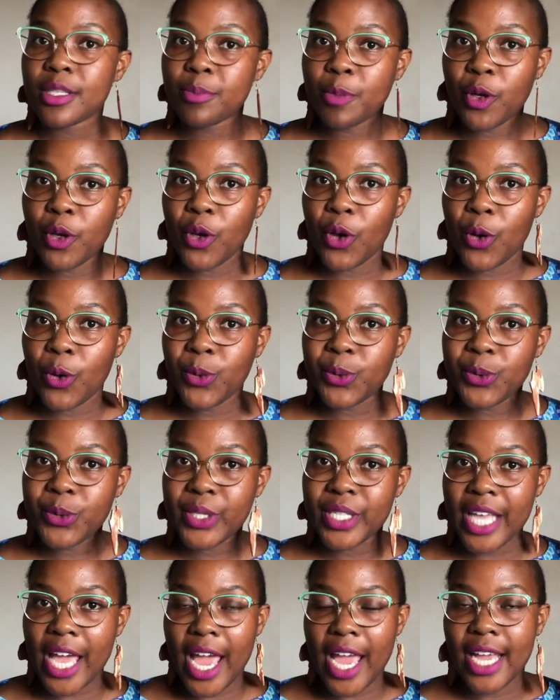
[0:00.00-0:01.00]
book goes
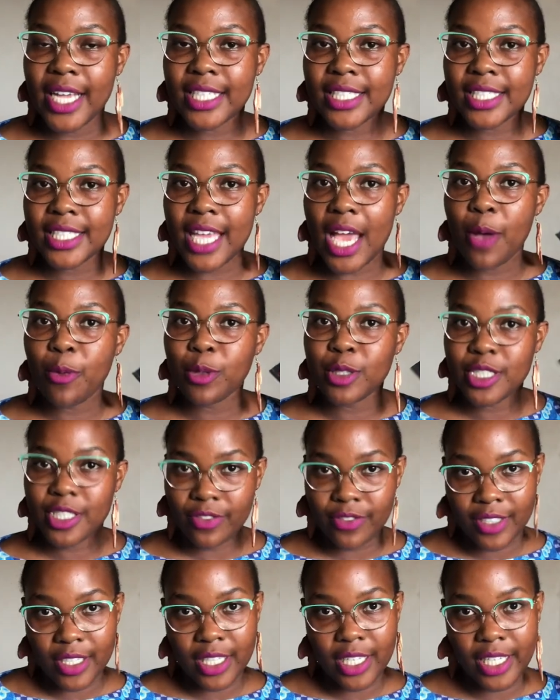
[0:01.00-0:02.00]
and I will
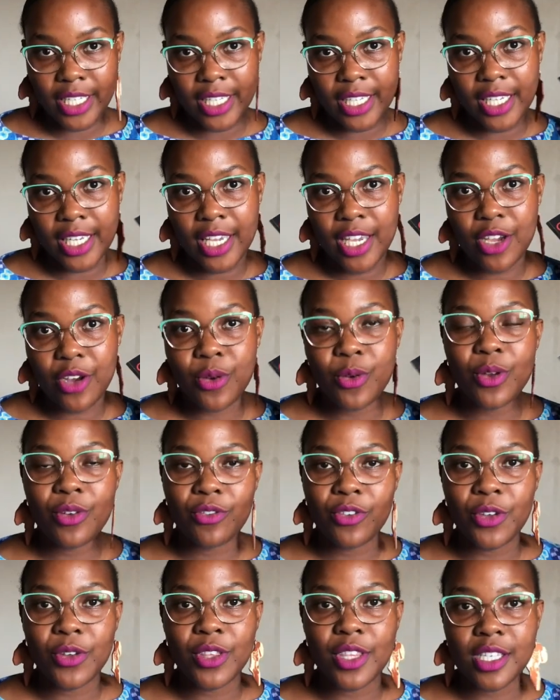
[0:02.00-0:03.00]
definitely
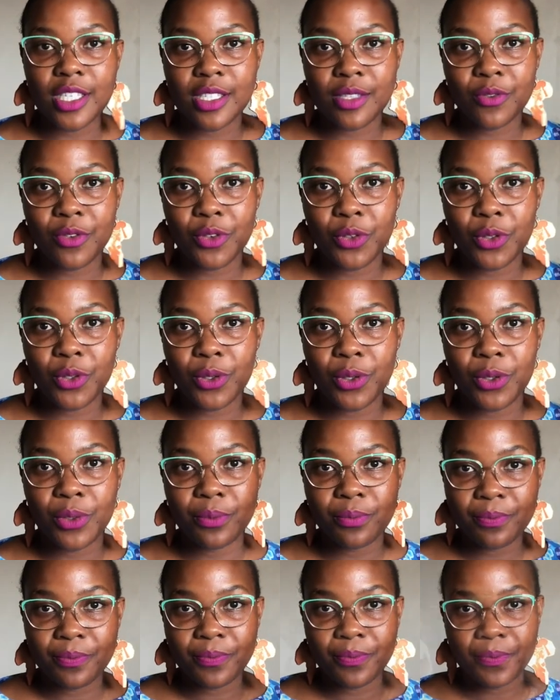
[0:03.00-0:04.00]
review this for you.
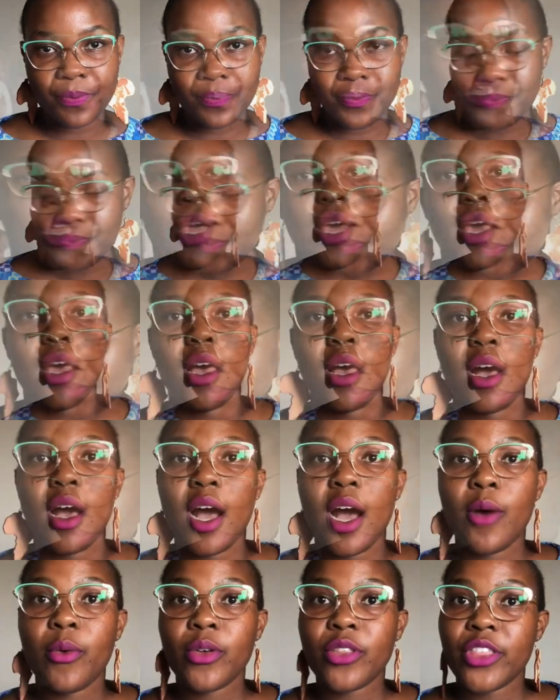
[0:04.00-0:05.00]

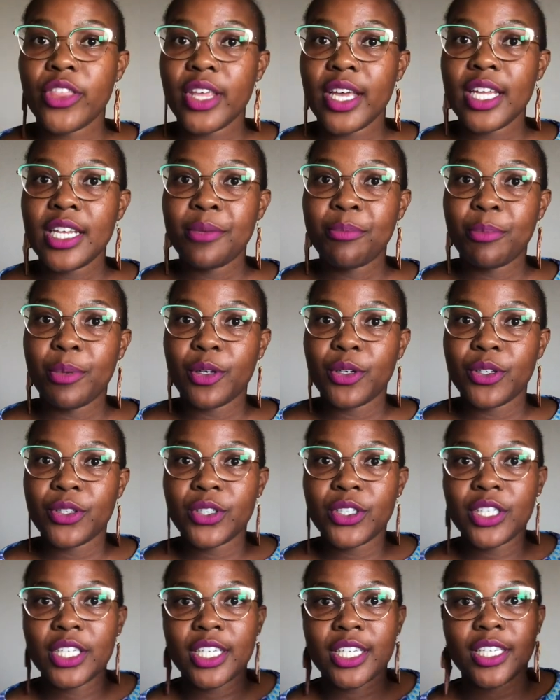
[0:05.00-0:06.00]
Our third
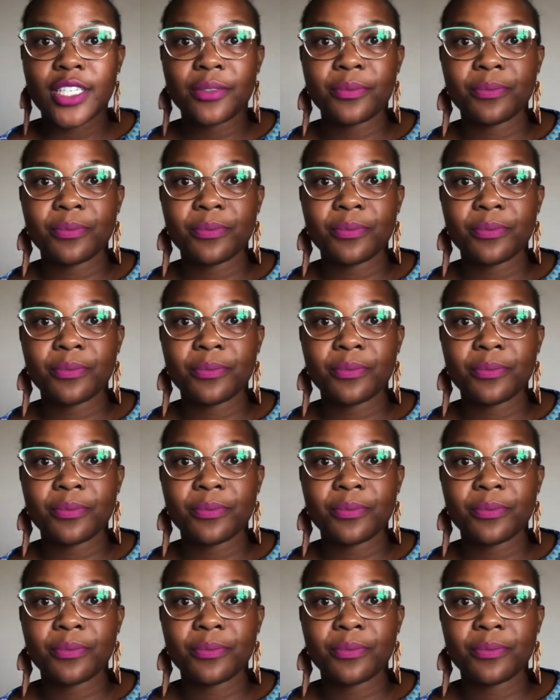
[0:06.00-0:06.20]
book